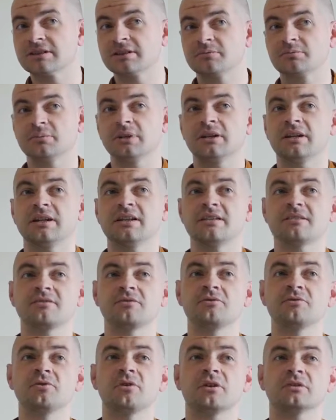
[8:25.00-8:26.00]
but it's
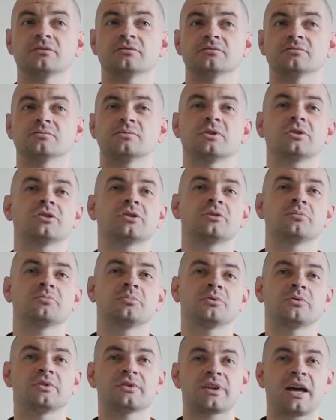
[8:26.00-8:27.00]
not what the
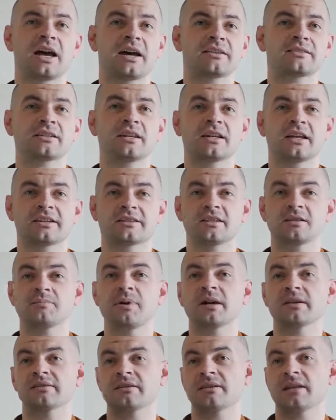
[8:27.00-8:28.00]
Buddha is asking us as
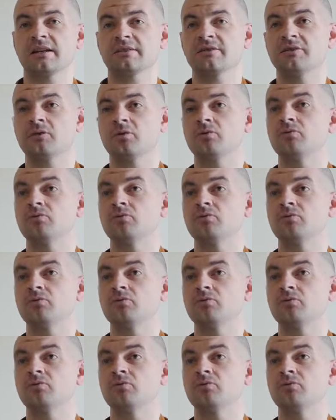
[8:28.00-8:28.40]
monks and nuns to do.